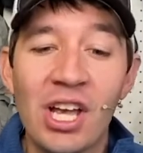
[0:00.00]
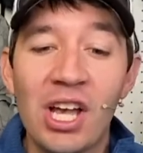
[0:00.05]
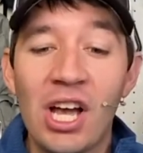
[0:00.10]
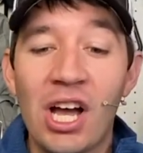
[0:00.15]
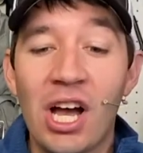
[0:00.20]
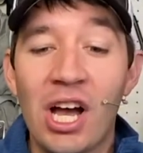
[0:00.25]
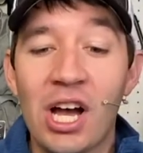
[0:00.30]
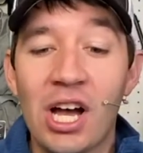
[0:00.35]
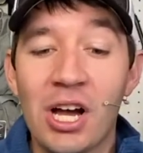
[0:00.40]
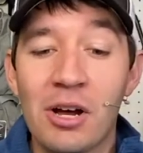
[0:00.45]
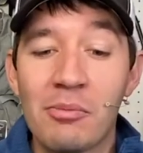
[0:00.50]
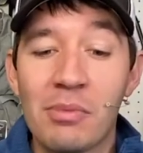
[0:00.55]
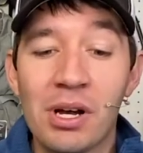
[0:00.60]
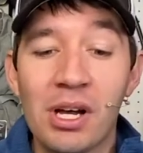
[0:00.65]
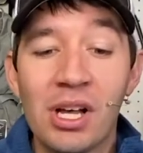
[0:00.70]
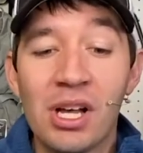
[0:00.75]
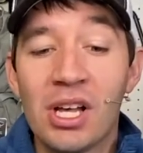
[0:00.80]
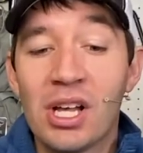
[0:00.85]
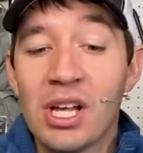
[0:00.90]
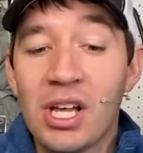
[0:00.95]

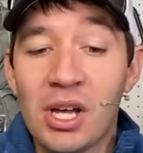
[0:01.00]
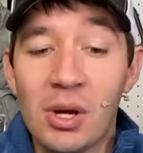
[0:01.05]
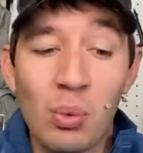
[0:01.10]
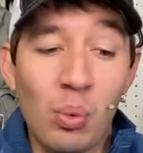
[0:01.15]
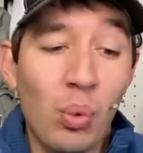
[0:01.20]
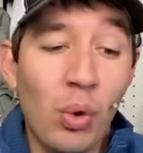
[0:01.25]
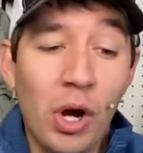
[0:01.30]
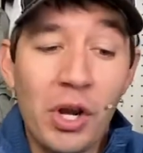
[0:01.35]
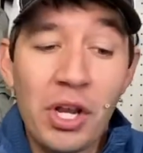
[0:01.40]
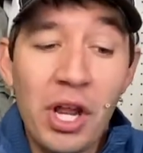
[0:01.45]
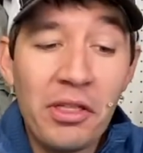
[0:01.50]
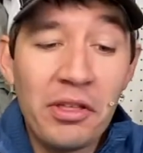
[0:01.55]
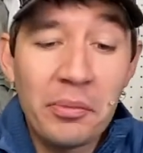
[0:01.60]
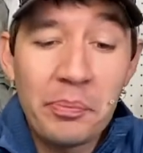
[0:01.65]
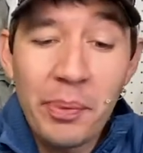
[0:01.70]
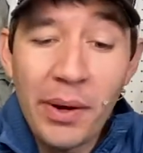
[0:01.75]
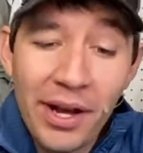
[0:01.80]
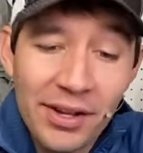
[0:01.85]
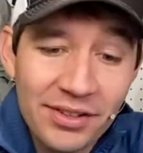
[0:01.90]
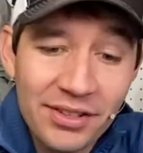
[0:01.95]
Another
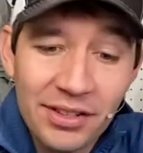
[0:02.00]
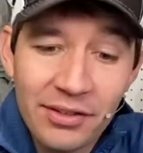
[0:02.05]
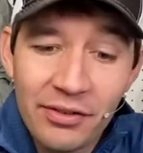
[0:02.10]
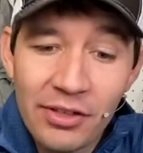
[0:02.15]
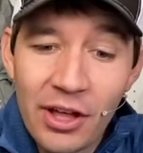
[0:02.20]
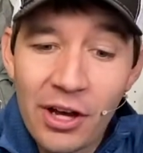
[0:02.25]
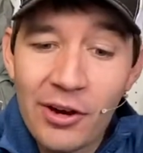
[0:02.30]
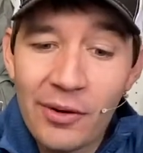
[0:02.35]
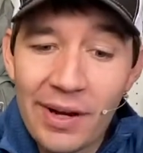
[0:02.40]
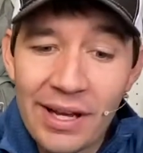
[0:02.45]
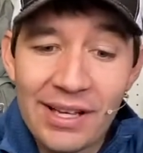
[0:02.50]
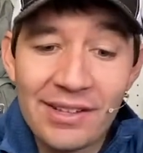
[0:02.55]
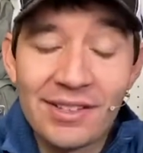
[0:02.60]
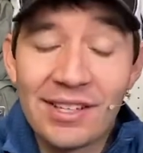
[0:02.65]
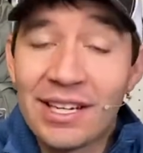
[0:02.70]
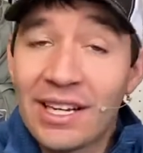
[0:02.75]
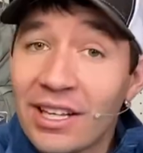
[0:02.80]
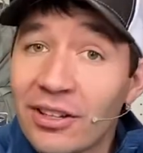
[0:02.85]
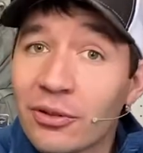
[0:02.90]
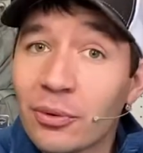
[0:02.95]
positive, though, is
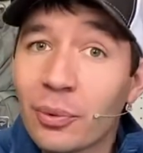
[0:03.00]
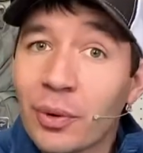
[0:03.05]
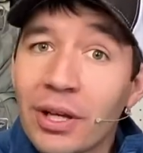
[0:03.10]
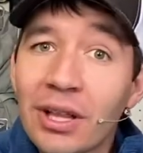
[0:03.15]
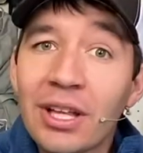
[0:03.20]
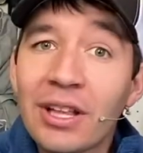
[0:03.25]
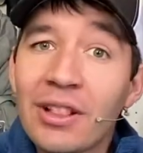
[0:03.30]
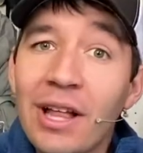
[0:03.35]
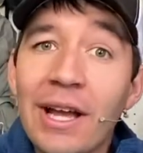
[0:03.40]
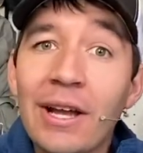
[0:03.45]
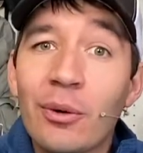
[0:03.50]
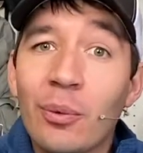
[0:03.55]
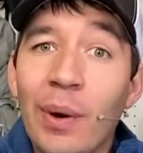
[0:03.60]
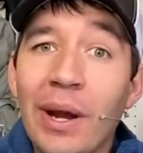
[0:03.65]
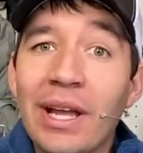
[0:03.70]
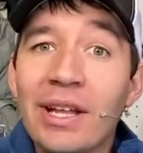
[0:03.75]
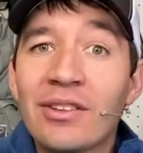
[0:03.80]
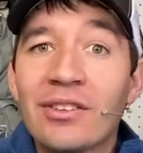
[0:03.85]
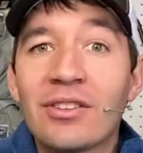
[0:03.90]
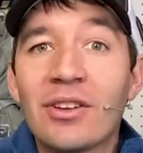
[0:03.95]
it is really
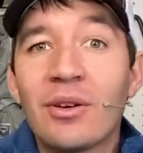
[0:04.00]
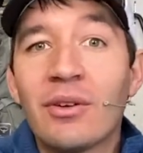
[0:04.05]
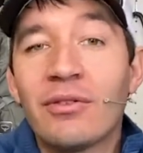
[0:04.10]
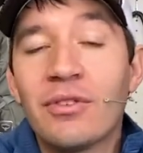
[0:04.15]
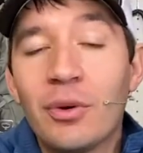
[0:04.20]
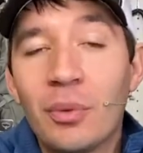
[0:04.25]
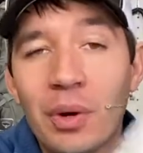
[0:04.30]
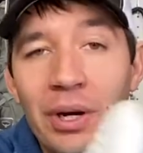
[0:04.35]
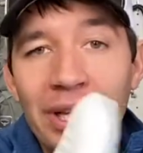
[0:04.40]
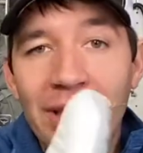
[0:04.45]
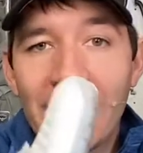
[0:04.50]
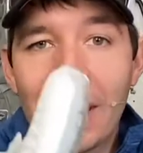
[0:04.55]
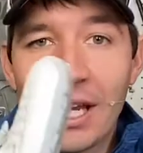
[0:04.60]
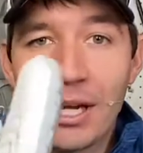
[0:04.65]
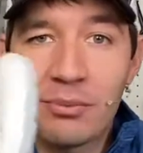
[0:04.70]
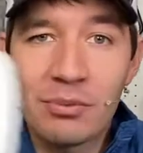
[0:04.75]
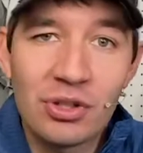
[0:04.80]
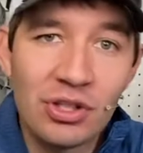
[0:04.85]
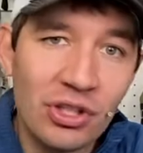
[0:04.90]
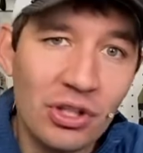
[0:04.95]
lightweight, so if you want a
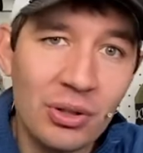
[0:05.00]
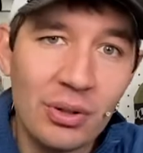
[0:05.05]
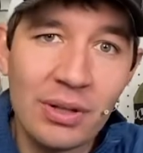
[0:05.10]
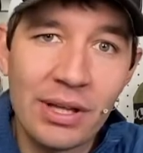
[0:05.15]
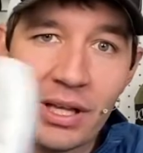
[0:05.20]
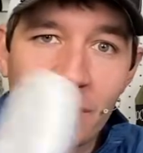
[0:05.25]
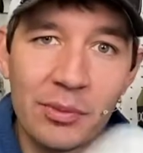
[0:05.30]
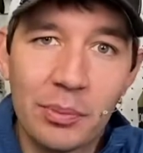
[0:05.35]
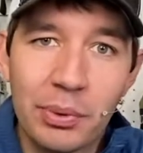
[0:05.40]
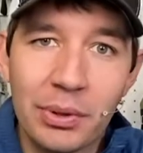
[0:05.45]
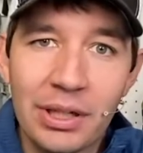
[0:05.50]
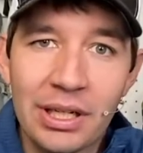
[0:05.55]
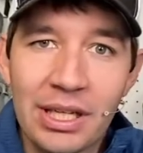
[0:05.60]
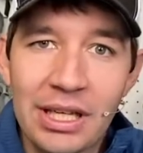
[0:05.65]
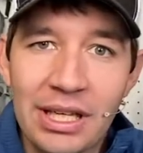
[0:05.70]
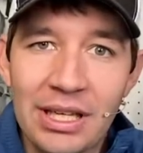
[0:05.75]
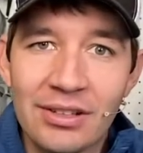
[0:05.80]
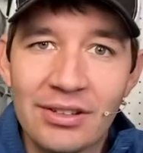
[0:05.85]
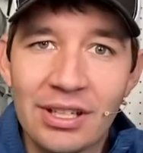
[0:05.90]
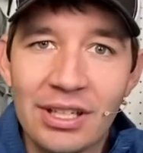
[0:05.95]
camp shoe that's pretty
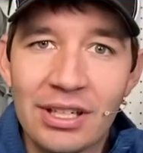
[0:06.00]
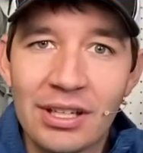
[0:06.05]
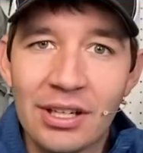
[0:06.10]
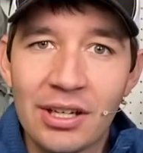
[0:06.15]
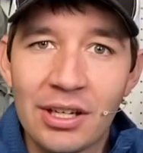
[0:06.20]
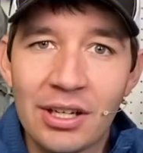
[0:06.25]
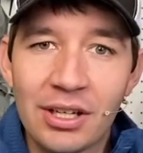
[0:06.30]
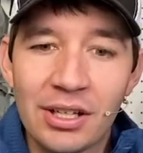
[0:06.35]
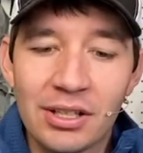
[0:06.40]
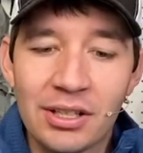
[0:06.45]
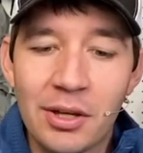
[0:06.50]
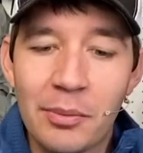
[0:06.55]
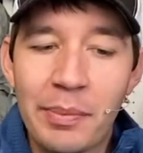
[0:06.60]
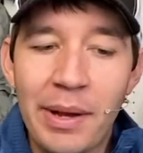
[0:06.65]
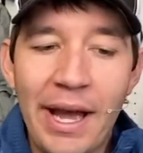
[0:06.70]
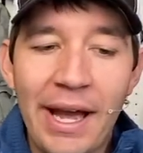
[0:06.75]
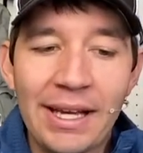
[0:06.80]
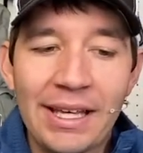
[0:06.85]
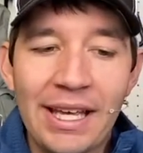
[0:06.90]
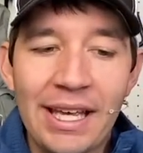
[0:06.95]
easy to
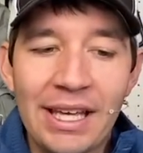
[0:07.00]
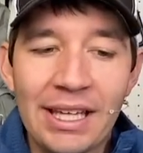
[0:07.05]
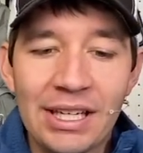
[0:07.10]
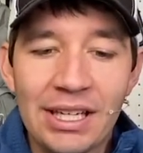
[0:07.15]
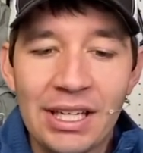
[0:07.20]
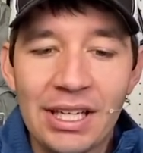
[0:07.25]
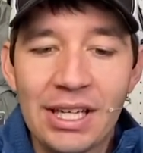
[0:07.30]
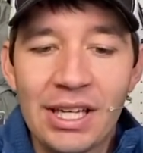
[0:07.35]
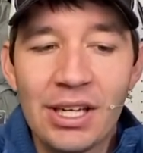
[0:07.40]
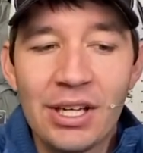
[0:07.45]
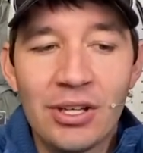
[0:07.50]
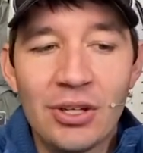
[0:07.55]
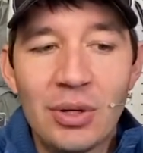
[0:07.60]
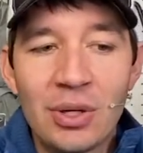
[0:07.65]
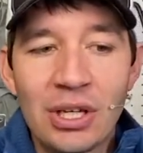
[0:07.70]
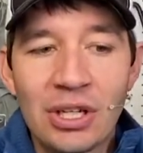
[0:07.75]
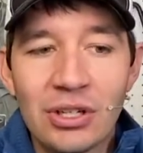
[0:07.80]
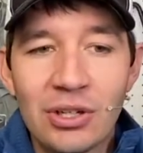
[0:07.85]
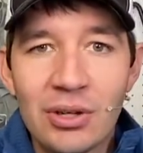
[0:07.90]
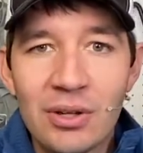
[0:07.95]
pack in, you
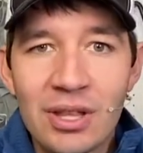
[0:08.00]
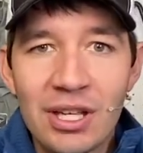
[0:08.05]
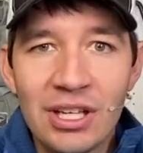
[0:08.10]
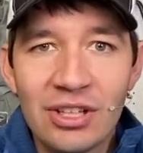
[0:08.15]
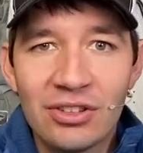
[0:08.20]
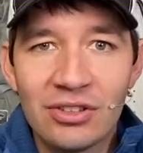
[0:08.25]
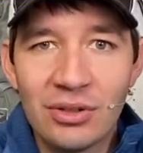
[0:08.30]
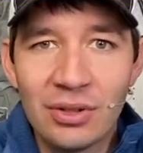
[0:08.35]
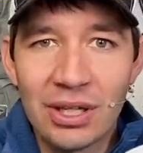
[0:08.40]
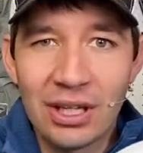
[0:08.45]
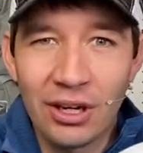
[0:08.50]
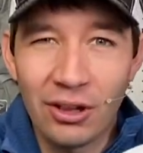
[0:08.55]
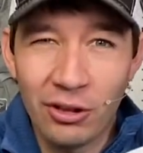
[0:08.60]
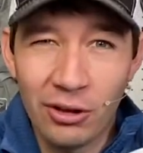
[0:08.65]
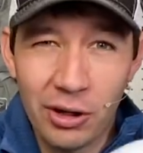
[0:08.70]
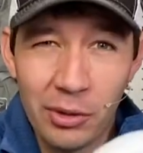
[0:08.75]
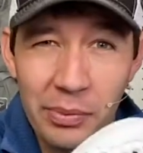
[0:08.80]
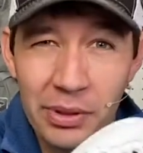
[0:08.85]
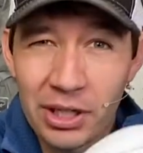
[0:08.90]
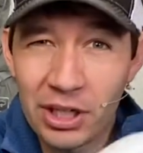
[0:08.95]
can do this. You get a
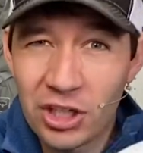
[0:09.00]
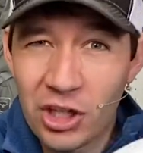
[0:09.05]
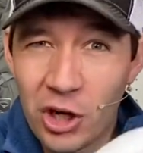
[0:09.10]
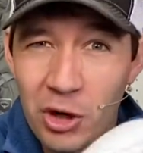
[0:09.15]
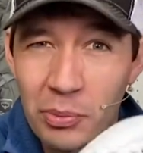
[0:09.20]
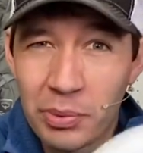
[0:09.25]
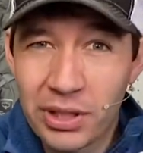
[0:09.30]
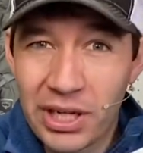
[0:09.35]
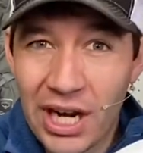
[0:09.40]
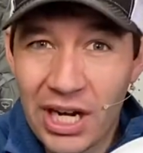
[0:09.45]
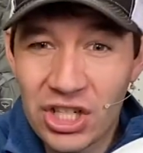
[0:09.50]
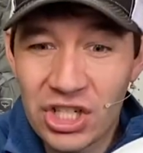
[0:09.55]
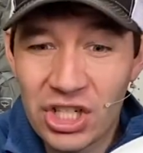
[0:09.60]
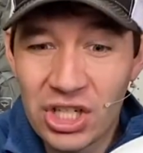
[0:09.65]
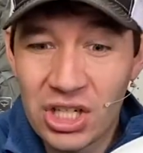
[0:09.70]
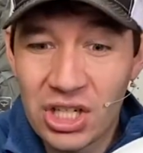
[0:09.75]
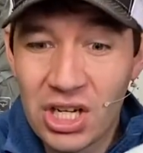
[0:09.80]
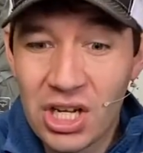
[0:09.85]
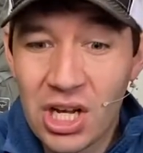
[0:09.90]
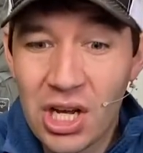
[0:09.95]
little bit of toe
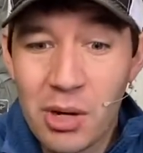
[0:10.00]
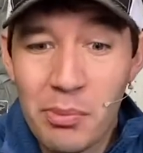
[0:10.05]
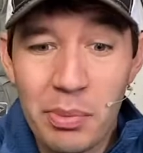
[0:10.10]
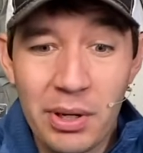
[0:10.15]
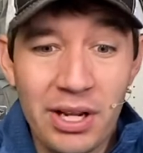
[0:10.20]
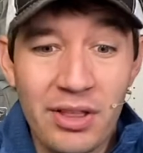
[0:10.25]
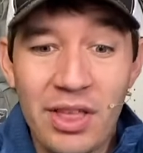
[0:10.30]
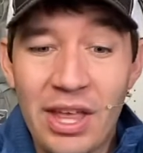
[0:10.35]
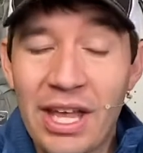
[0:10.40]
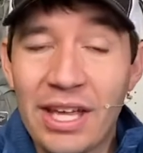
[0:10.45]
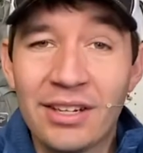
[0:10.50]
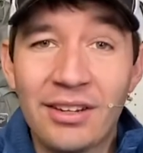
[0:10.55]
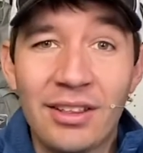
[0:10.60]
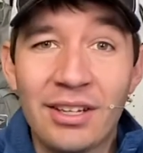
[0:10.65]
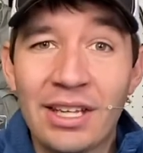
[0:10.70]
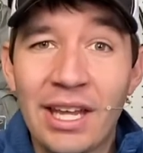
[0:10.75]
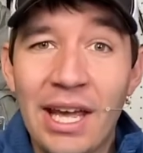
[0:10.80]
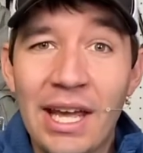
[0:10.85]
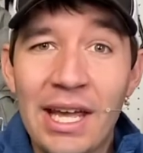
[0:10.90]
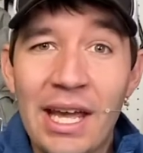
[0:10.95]
protection, but at the end of the
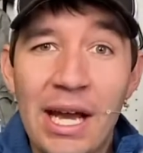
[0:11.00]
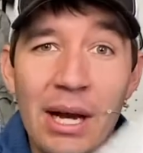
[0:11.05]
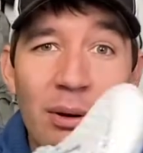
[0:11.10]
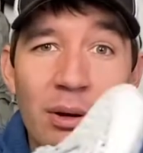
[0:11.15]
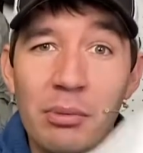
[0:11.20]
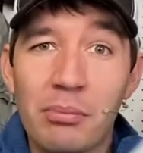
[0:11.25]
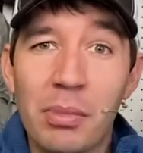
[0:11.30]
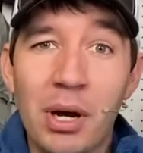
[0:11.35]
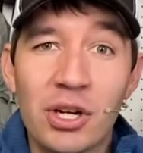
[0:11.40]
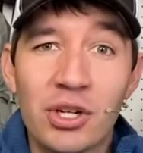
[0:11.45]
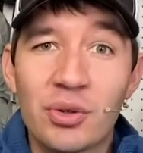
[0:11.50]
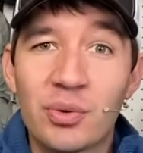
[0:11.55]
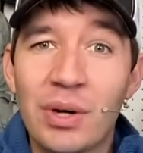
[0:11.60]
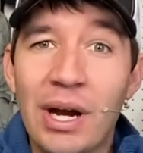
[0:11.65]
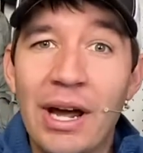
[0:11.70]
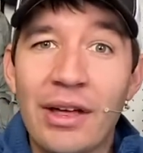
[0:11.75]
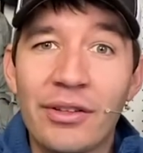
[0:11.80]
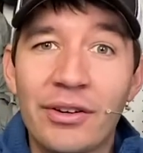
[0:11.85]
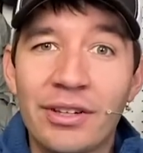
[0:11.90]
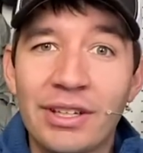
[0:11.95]
day, I would much
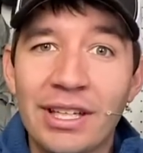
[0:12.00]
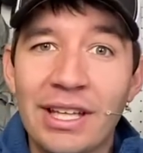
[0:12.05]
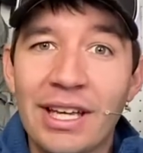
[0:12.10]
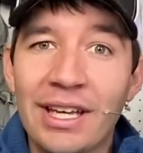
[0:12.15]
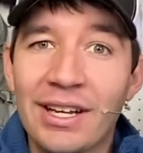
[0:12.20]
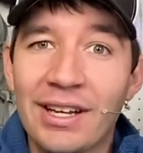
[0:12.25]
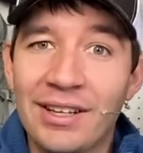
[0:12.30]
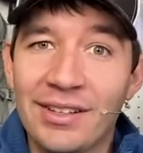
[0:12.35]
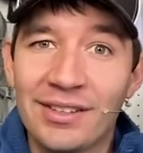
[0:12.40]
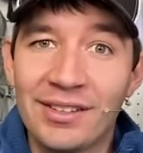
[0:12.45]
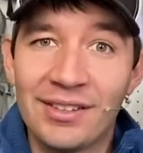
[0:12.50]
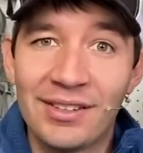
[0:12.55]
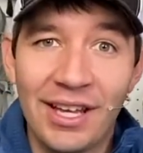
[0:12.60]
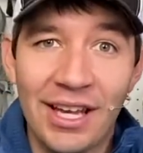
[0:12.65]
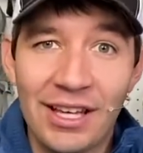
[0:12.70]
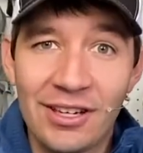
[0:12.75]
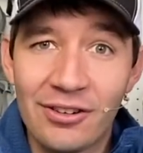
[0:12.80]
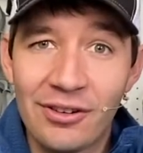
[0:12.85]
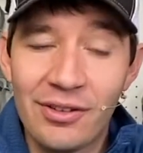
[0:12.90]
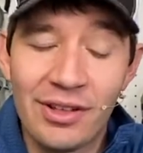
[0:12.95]
rather get a
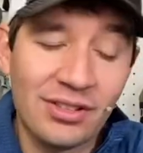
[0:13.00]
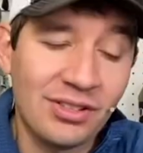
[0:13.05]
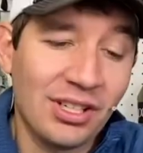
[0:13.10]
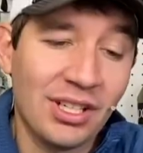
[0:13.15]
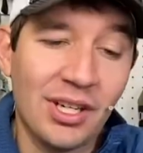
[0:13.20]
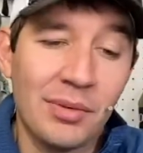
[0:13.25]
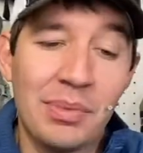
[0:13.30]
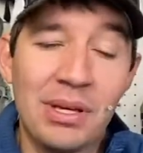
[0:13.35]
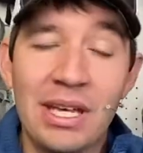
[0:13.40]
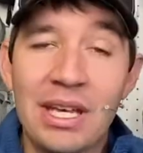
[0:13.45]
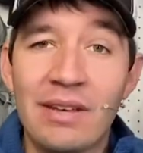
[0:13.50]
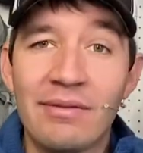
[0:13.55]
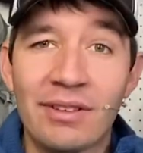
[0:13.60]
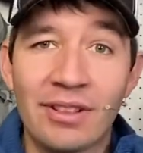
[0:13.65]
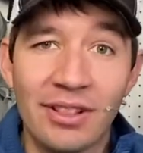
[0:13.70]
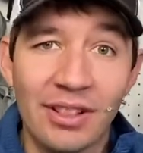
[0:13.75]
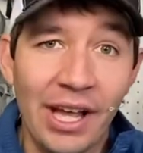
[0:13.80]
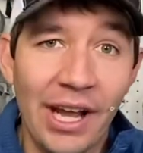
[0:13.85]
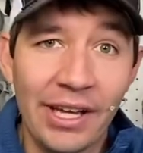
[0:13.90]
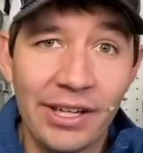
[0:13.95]
sandal that's going to be even
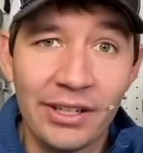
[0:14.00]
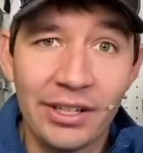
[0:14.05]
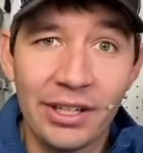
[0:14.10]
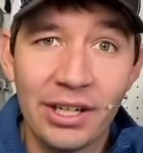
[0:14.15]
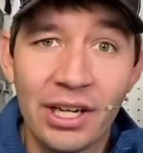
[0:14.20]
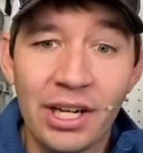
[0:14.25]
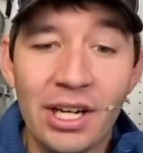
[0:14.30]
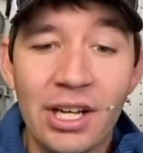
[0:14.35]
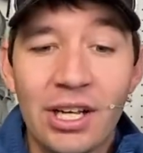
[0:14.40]
lighter.